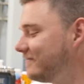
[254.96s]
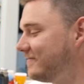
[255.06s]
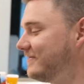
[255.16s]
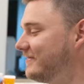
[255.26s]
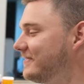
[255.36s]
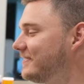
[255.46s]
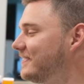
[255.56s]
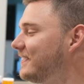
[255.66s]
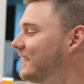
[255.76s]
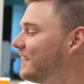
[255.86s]
This
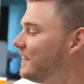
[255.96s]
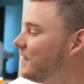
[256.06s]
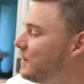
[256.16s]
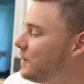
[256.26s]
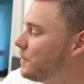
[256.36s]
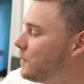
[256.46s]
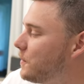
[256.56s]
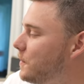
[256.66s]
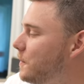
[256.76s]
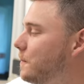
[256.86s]

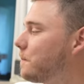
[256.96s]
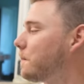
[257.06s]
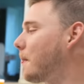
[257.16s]
is a weird